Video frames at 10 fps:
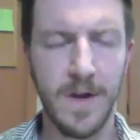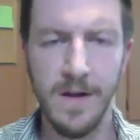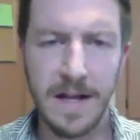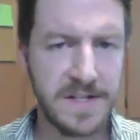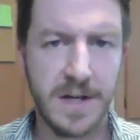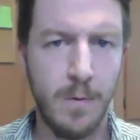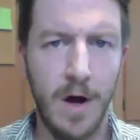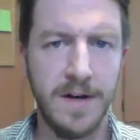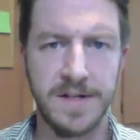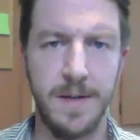The last thing you
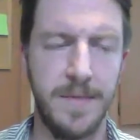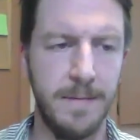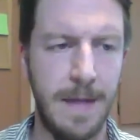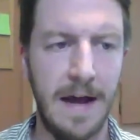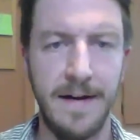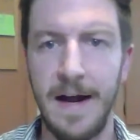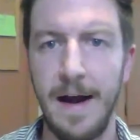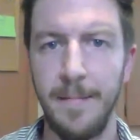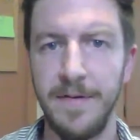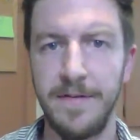want is something bad to
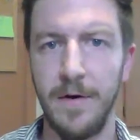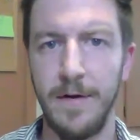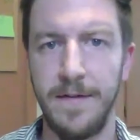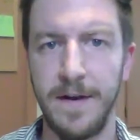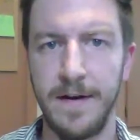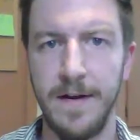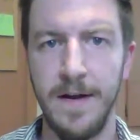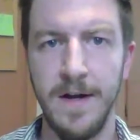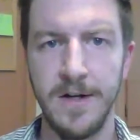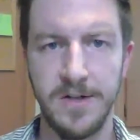happen. So I think
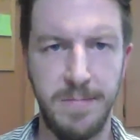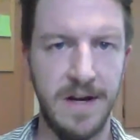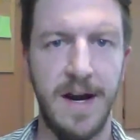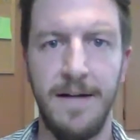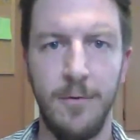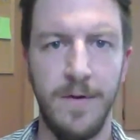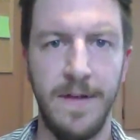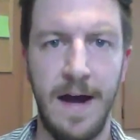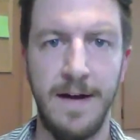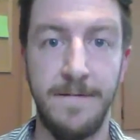just being careful with
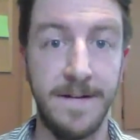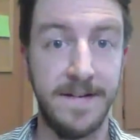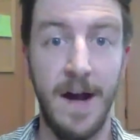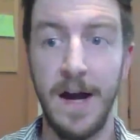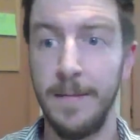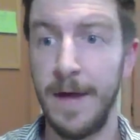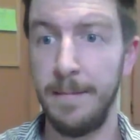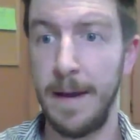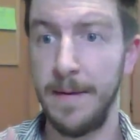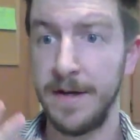that. If it's an item
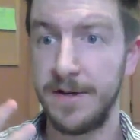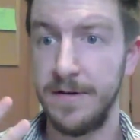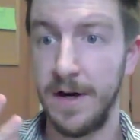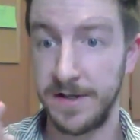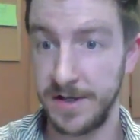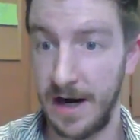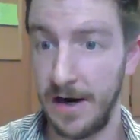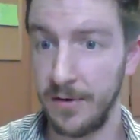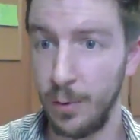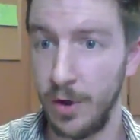that maybe a
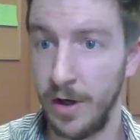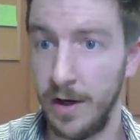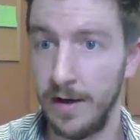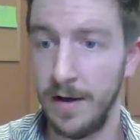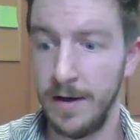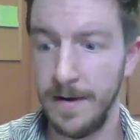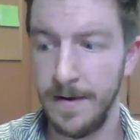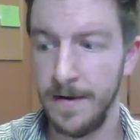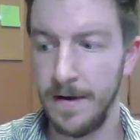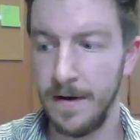child would
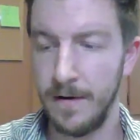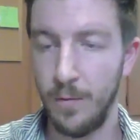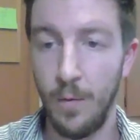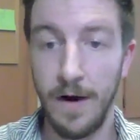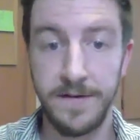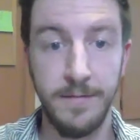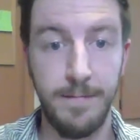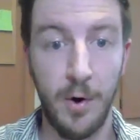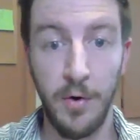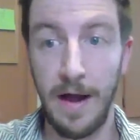want to
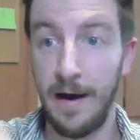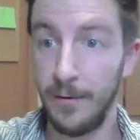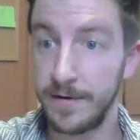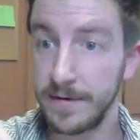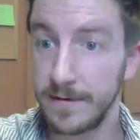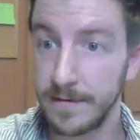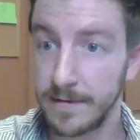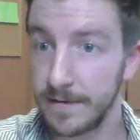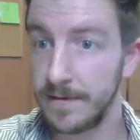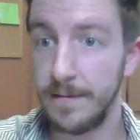pull out
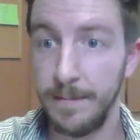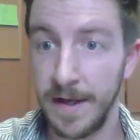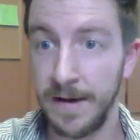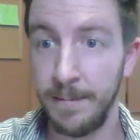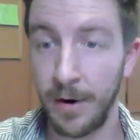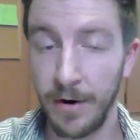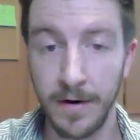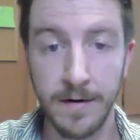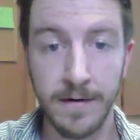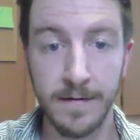
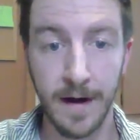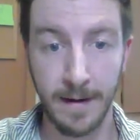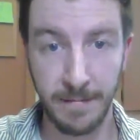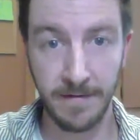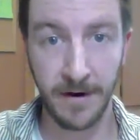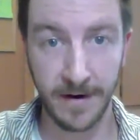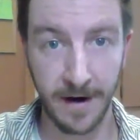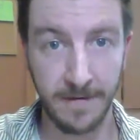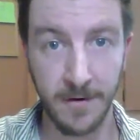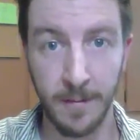mid-burn, I'd be very
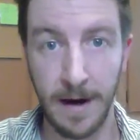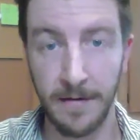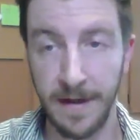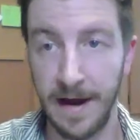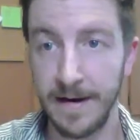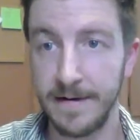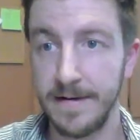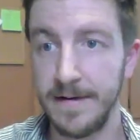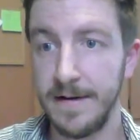careful about that.